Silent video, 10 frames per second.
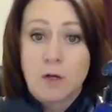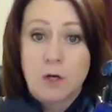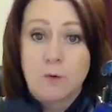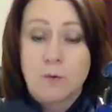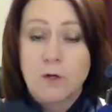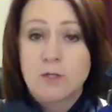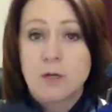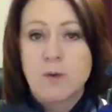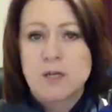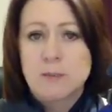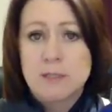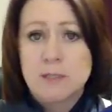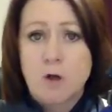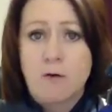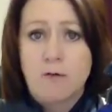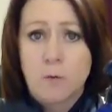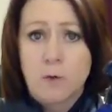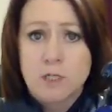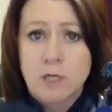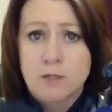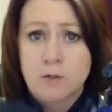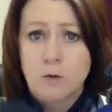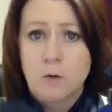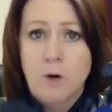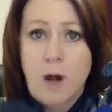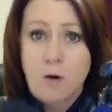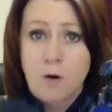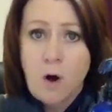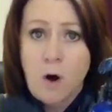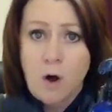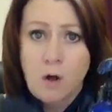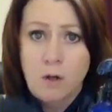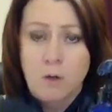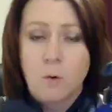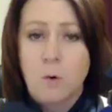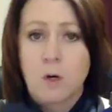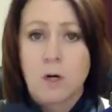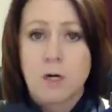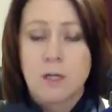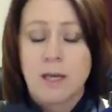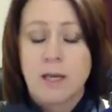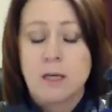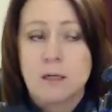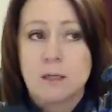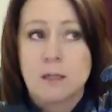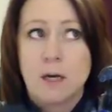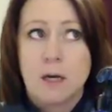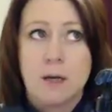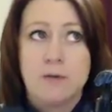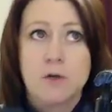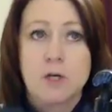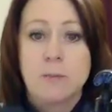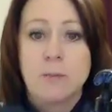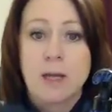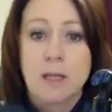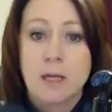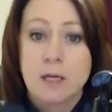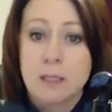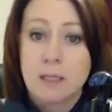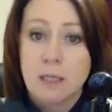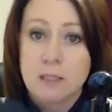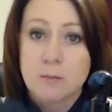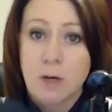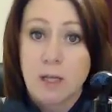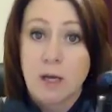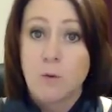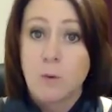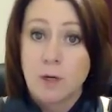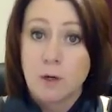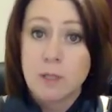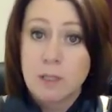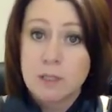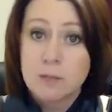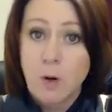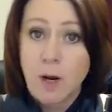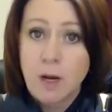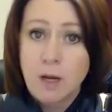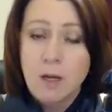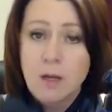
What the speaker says: You know, there's some recipes that call for witch hazel or alcohol, or like if you're going to make like a cleaning spray, like a window cleaning spray,